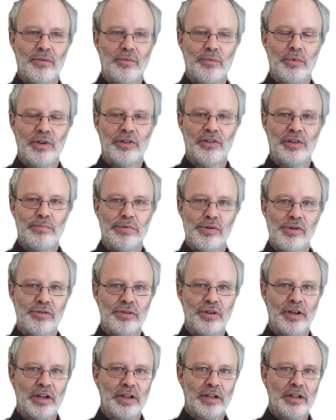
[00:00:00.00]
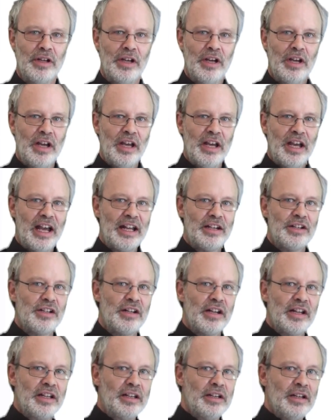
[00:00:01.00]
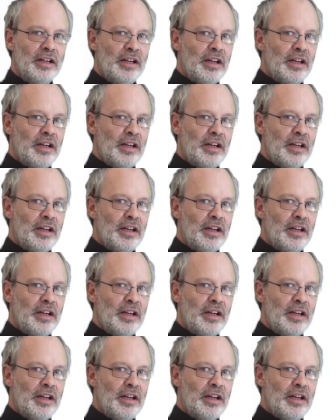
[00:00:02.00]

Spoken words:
we're supporting, actually,